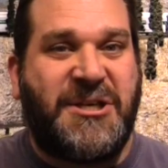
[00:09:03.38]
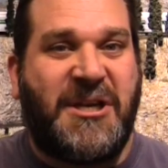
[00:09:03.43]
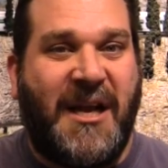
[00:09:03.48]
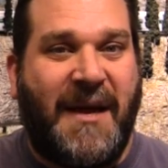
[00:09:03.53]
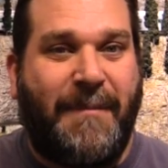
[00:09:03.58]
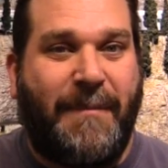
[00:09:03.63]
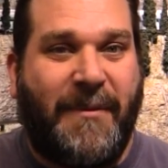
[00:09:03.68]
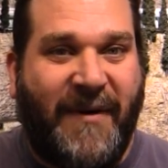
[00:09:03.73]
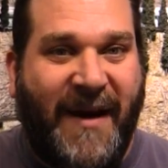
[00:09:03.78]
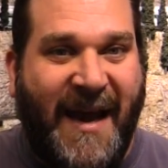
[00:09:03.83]
it
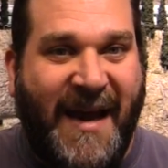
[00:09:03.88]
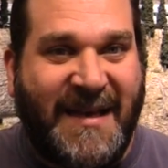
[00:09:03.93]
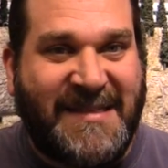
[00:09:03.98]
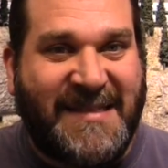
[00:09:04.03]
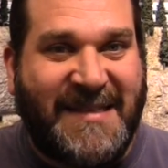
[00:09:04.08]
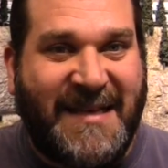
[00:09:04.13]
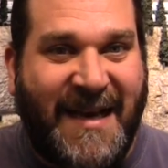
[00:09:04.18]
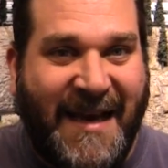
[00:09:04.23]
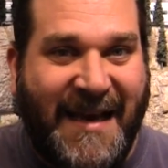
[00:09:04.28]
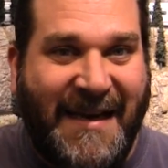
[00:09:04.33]
up
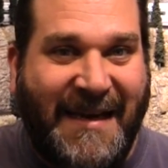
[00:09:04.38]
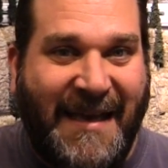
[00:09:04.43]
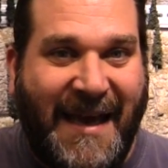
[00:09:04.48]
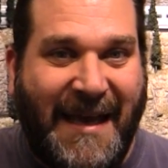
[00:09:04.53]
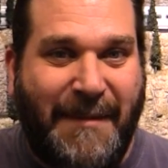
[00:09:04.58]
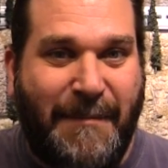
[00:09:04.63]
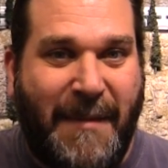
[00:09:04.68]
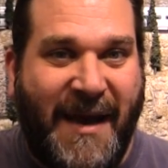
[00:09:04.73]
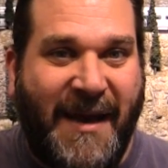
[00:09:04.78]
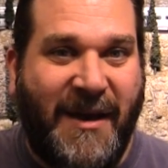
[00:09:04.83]
last night
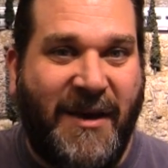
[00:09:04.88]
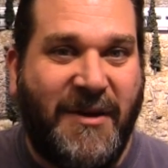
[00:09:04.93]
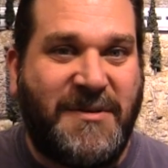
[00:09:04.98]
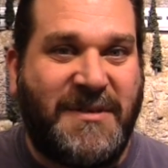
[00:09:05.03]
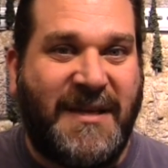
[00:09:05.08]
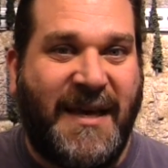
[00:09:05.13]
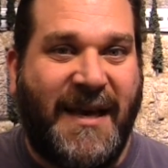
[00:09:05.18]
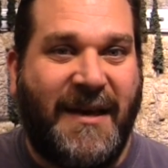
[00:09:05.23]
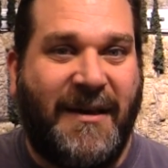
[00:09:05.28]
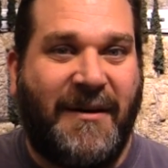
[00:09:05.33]
at my
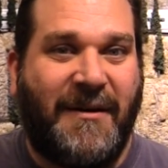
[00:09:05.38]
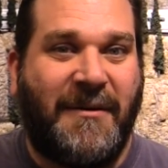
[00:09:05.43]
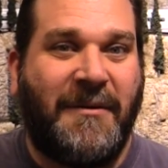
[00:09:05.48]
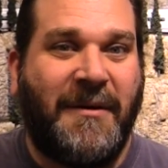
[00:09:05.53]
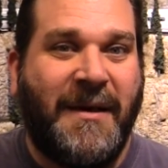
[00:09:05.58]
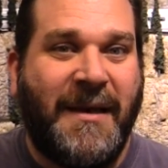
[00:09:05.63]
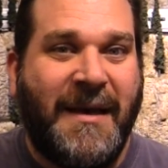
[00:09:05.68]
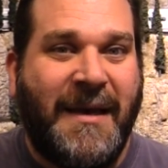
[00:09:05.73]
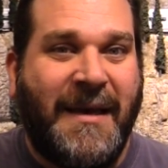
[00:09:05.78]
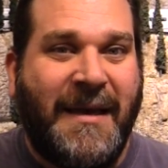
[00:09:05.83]

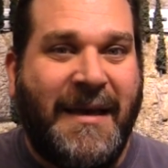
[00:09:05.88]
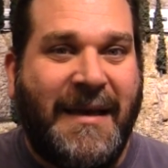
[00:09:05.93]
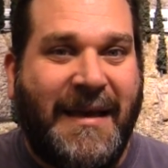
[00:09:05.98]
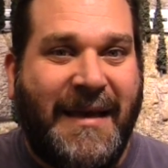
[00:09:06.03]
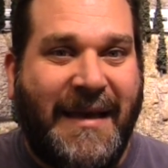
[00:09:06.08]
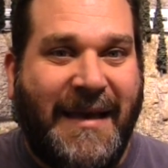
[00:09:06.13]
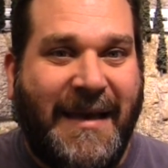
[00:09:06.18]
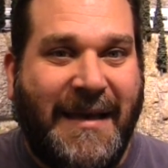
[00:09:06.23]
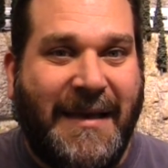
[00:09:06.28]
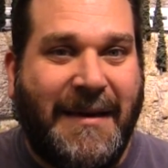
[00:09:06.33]
hotel
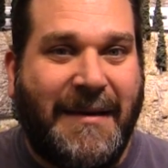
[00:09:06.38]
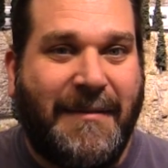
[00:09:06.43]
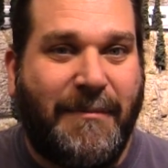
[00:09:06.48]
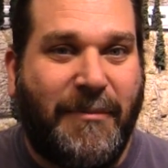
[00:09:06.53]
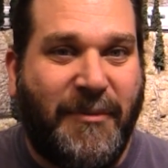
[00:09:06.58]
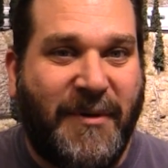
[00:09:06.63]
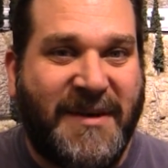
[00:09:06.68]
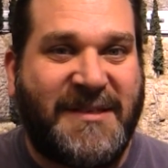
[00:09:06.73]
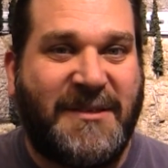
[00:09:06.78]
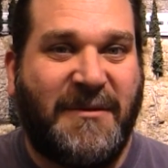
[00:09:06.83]
in
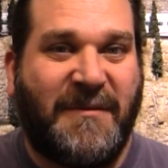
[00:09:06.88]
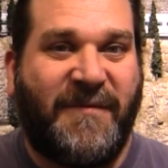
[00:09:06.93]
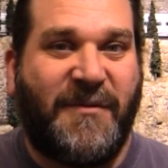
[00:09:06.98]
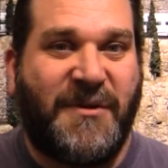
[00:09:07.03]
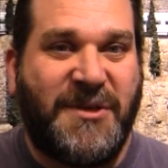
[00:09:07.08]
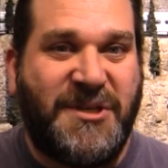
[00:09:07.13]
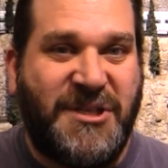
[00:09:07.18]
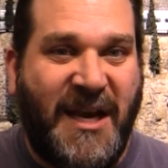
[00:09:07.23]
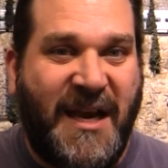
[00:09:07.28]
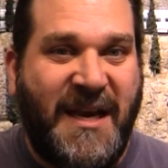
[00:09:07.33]
Bristol,
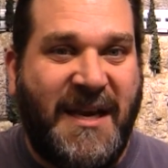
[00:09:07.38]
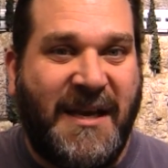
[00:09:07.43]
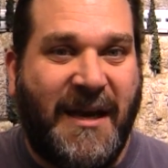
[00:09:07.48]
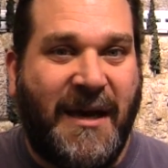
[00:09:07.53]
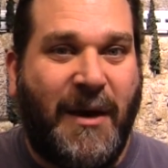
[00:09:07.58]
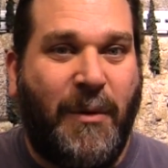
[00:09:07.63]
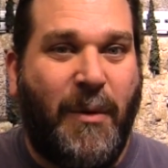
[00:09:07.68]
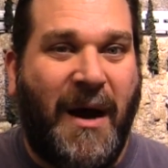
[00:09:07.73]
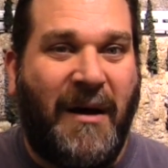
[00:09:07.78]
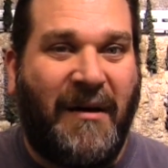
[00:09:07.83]

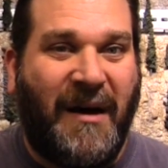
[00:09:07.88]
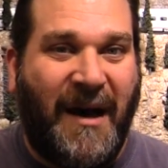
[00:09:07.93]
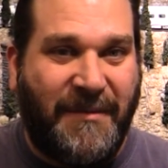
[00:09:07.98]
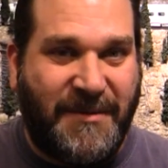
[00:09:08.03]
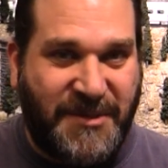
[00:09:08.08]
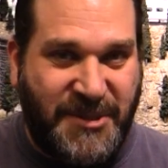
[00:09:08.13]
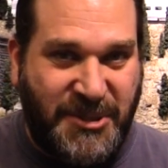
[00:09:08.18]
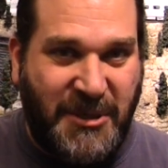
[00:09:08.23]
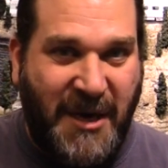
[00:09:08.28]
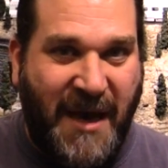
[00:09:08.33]
Virginia, while I
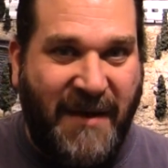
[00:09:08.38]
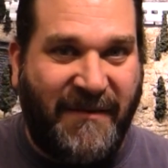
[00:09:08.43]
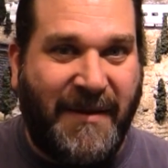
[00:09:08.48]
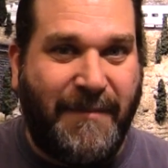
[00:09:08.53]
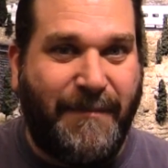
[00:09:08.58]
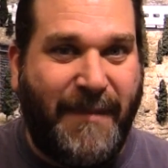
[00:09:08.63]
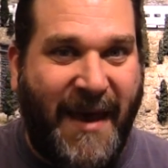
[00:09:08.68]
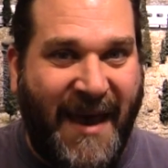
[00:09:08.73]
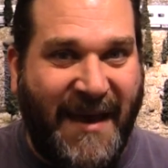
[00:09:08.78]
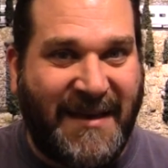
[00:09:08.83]
was
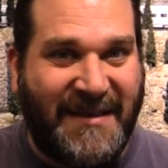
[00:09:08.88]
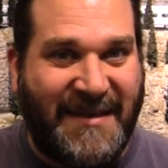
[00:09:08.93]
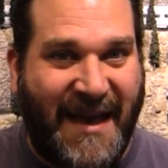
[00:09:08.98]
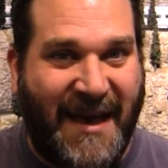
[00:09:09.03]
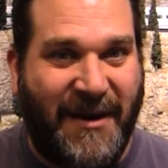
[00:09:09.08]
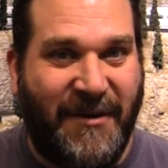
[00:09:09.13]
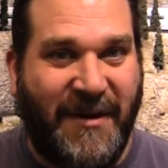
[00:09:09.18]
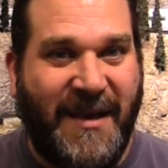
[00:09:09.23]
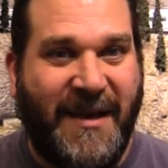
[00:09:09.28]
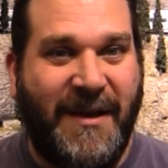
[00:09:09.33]
driving back
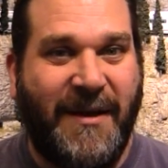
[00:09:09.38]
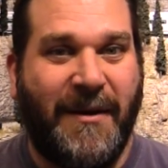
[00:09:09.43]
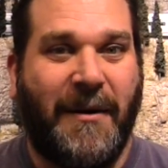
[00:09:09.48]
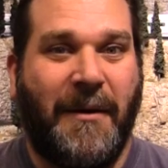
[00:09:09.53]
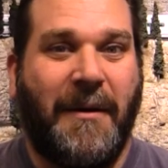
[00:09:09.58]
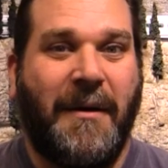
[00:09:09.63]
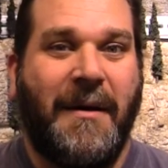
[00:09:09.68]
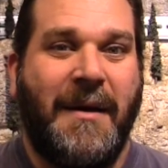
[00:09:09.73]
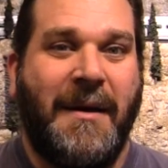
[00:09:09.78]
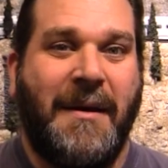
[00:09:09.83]
down
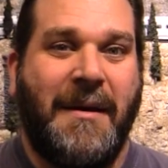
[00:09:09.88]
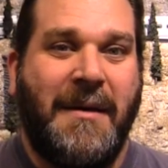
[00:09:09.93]
here.